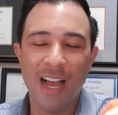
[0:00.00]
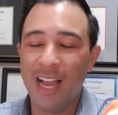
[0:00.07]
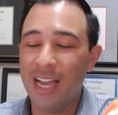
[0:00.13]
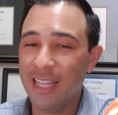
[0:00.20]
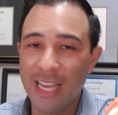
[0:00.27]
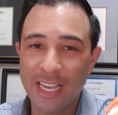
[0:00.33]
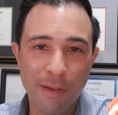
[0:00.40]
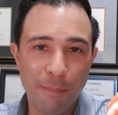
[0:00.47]

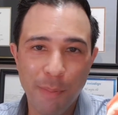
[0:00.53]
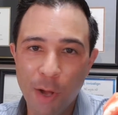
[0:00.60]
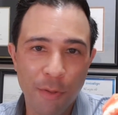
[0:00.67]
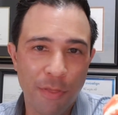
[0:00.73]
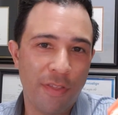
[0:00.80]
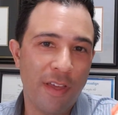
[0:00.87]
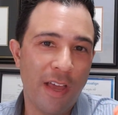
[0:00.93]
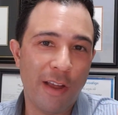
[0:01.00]
I like them
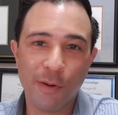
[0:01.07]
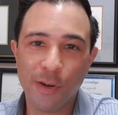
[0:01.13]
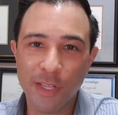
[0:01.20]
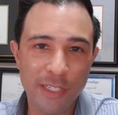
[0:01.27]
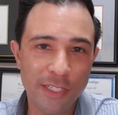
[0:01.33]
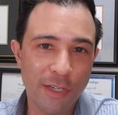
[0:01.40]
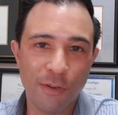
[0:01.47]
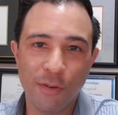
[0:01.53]
both. I
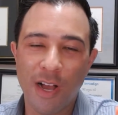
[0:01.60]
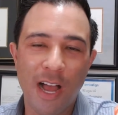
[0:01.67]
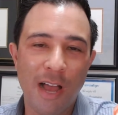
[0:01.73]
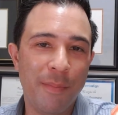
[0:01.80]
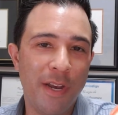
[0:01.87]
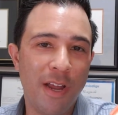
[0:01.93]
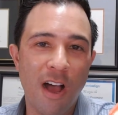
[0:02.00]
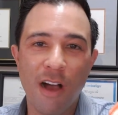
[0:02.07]
really do.
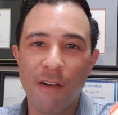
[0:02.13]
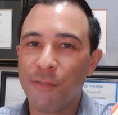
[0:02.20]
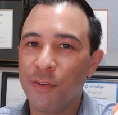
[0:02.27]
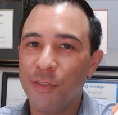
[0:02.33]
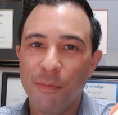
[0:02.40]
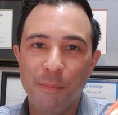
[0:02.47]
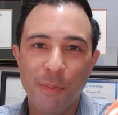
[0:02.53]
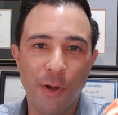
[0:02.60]
I'm going to
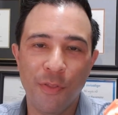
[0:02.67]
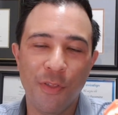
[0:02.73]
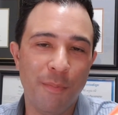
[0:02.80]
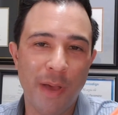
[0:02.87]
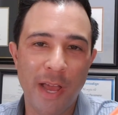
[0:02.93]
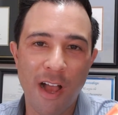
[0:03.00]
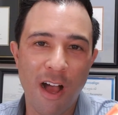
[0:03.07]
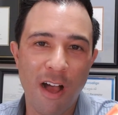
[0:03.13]
offer them
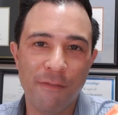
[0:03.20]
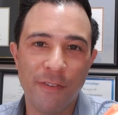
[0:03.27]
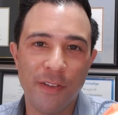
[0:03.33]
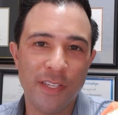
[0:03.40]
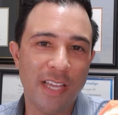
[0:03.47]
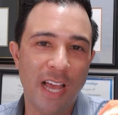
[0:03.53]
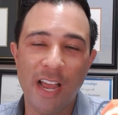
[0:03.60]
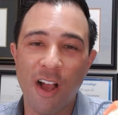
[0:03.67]
both in my
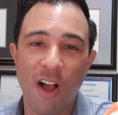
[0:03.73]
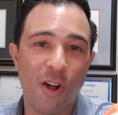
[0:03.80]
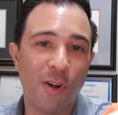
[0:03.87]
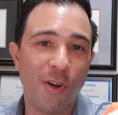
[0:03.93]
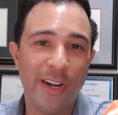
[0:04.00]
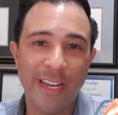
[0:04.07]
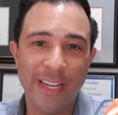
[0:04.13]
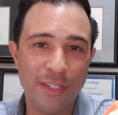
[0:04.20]
office. I
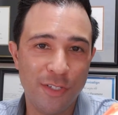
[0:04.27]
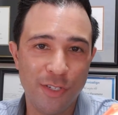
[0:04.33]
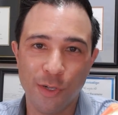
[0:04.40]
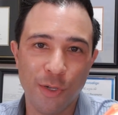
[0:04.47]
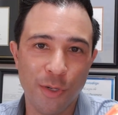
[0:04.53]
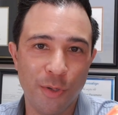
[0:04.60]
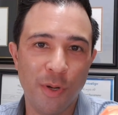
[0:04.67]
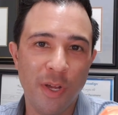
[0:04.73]
already
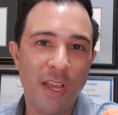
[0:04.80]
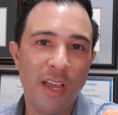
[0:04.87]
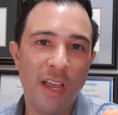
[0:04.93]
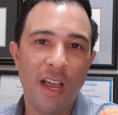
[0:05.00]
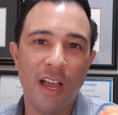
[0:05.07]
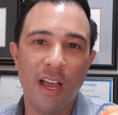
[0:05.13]
do.